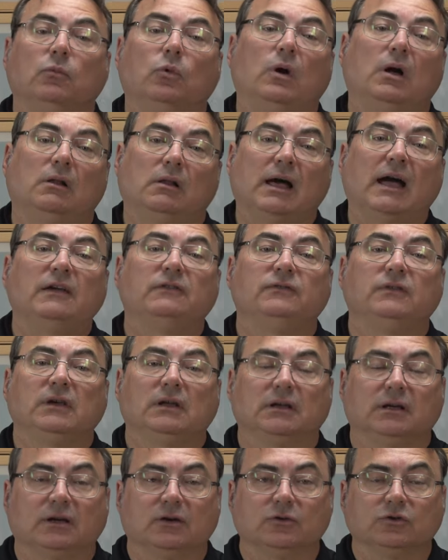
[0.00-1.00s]
Well, I
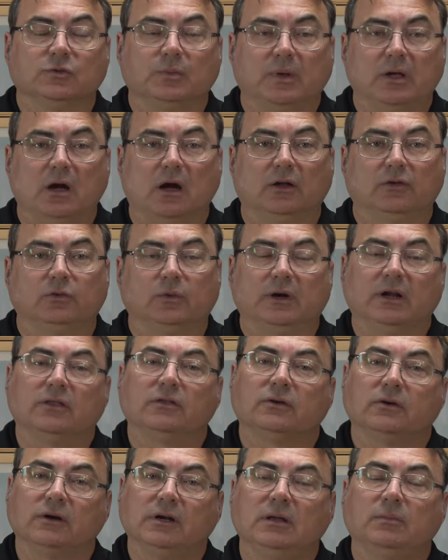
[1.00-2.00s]
feel it goes beyond
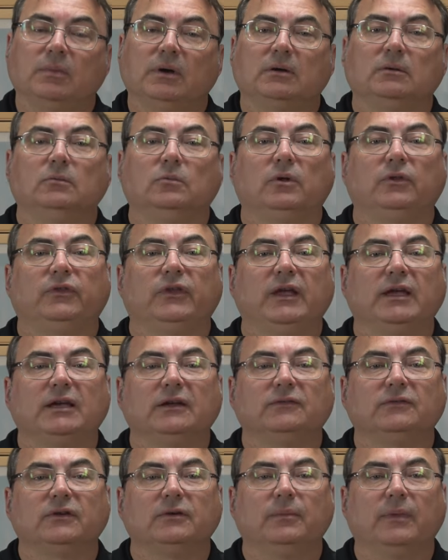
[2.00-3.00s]
2030, but we'll take
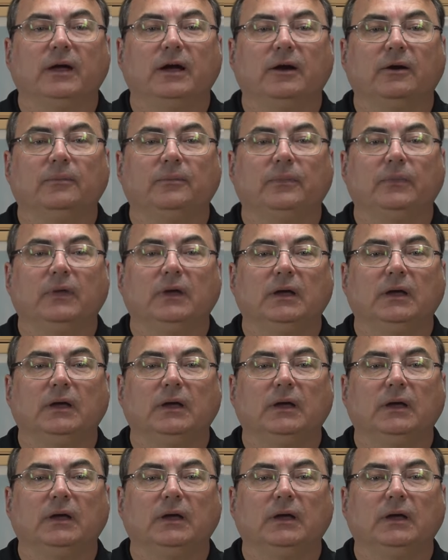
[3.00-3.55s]
it from there.